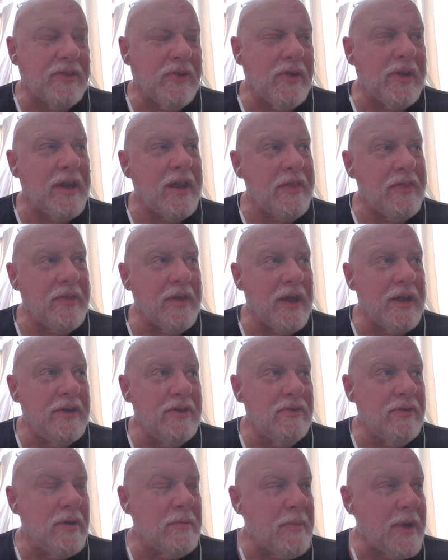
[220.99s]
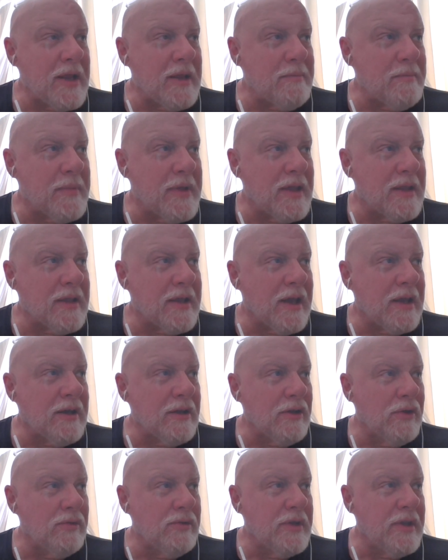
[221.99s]
And I, I knew I might get kind
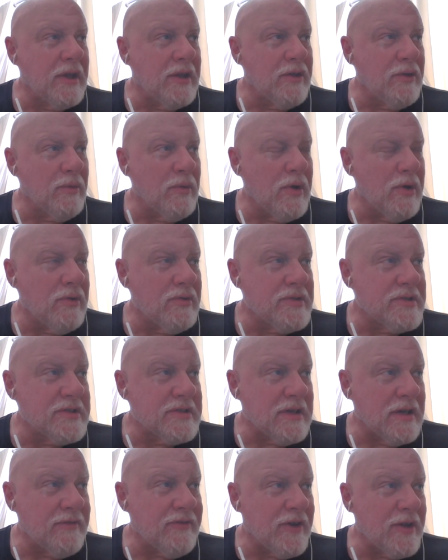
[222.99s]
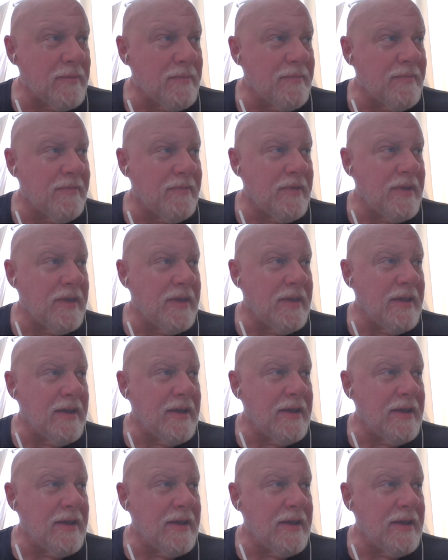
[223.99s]
of lonely on the road and stuff. I'm, eh,